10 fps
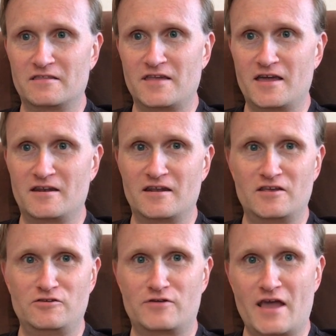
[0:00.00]
then
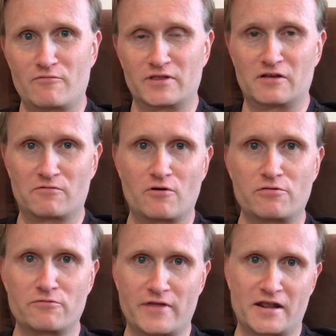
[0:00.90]
you can't really grow
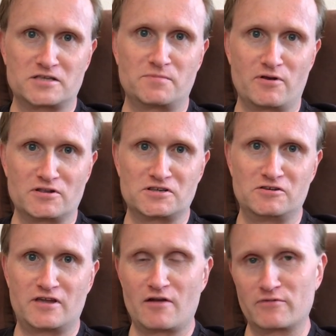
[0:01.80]
through that experience
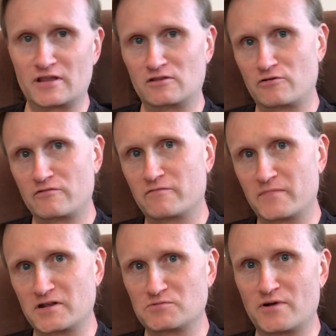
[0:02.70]
and you can't really learn
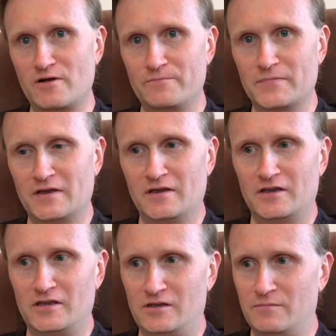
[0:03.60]
from it as well.
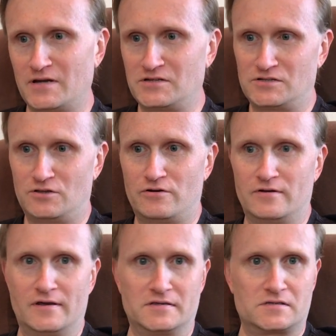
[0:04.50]
You might just
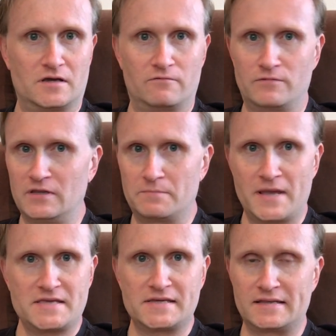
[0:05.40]
learn a, a really
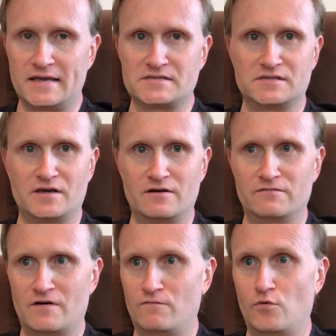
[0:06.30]
basic lesson
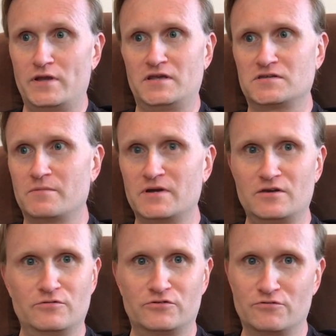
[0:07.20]
of avoiding somebody
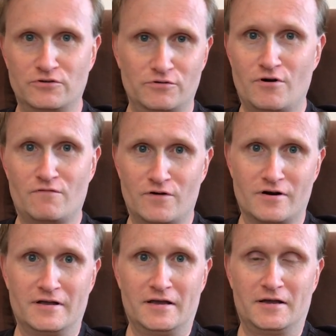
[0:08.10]
who screwed you over